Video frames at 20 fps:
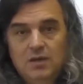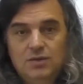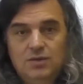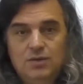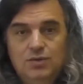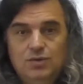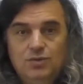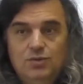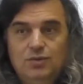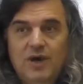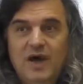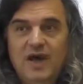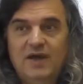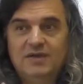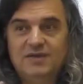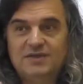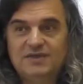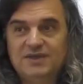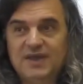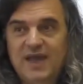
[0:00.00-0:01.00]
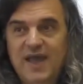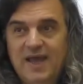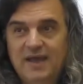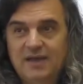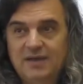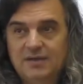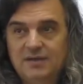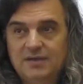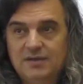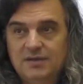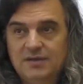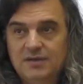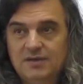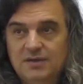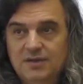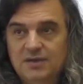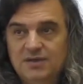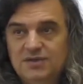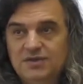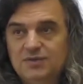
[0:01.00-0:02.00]
To understand
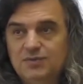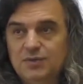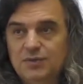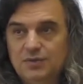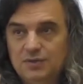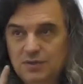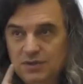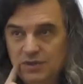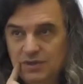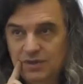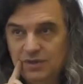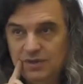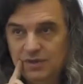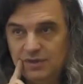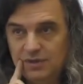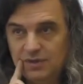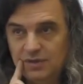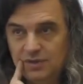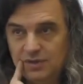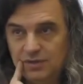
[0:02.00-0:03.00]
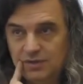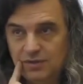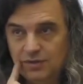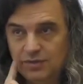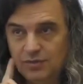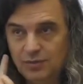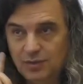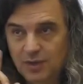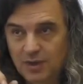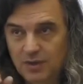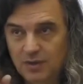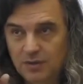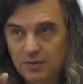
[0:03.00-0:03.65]
this, we need to